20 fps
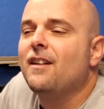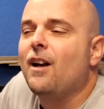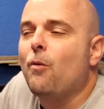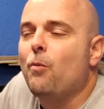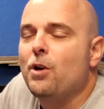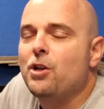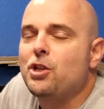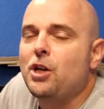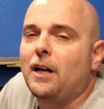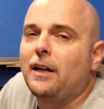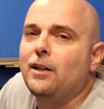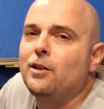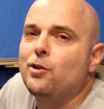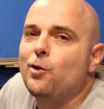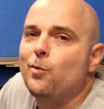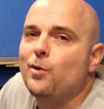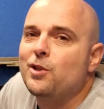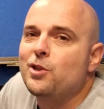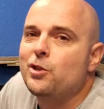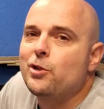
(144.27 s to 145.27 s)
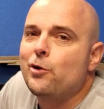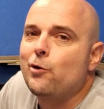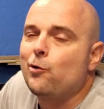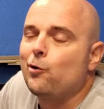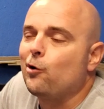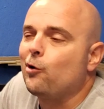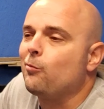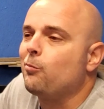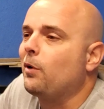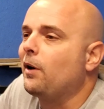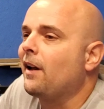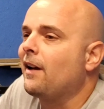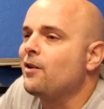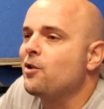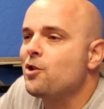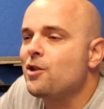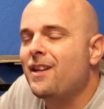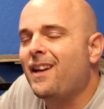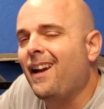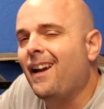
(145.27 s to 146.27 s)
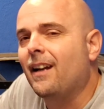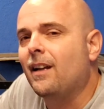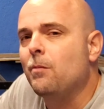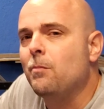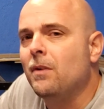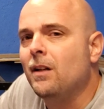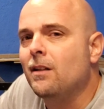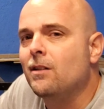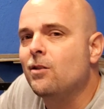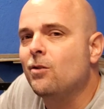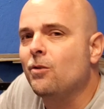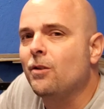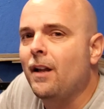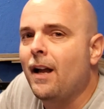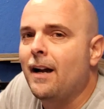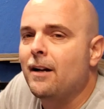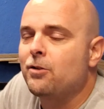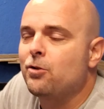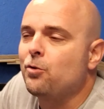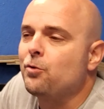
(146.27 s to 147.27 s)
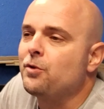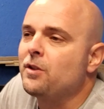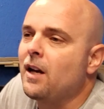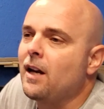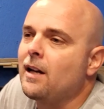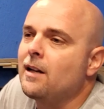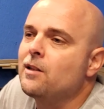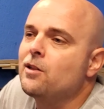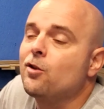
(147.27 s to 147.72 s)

wish I could do it sooner, but I just can't commit to an actual date.